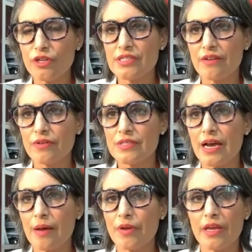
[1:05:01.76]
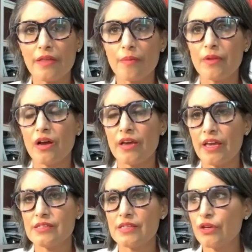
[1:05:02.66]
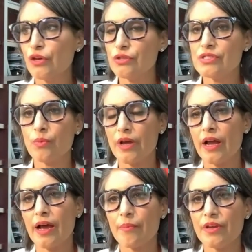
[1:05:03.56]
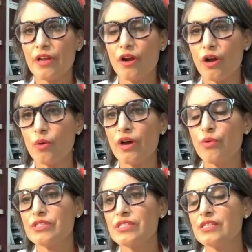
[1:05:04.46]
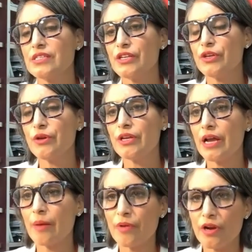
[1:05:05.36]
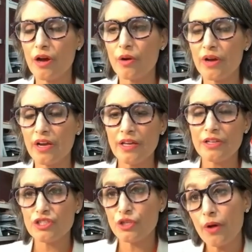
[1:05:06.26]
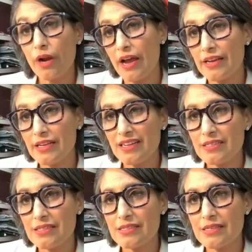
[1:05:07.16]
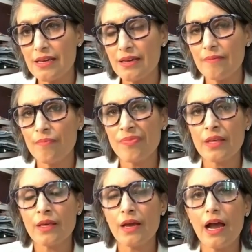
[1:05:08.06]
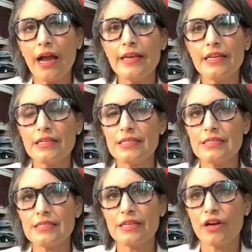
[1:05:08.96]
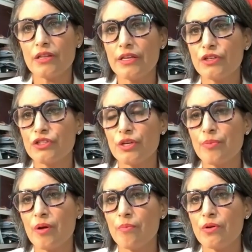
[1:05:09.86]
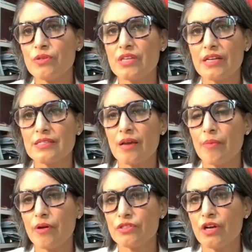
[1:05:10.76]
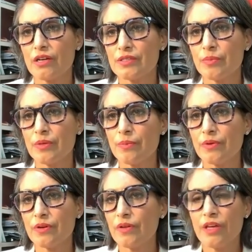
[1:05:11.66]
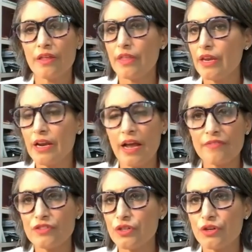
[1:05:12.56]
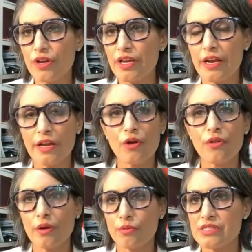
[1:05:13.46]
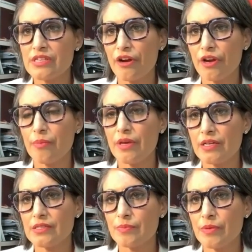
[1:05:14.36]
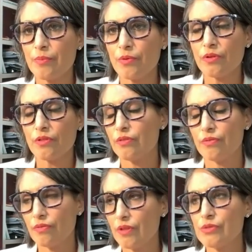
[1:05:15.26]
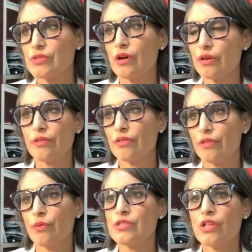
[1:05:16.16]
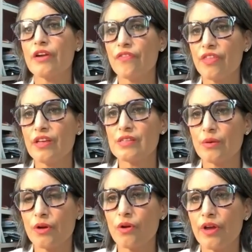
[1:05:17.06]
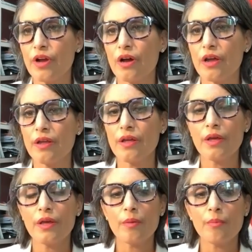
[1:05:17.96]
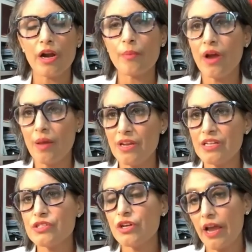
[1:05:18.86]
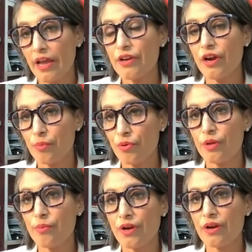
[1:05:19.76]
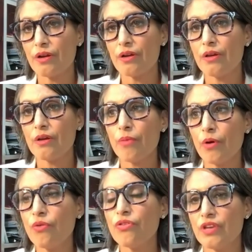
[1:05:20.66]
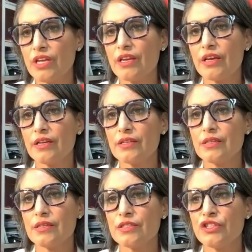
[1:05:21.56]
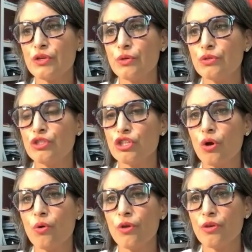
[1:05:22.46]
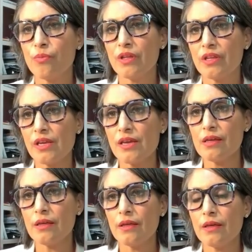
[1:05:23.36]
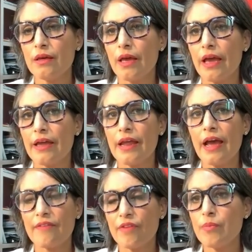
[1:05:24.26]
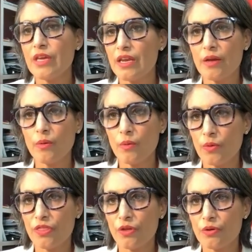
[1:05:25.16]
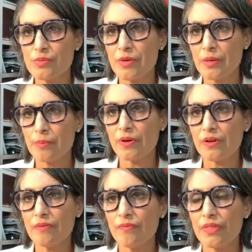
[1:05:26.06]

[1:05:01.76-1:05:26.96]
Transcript: stuff was happening and the blockades at Coutts and what happened in Ottawa and what's continuing to happen in Ottawa, do you know what I needed to see? I needed to see our leadership on both sides come out and talk to people. They didn't have to agree. And I know that it was scary because people, it was, there was a lot of things that were going on. But our prime minister and our premier both needed to show humility and have a meeting with those people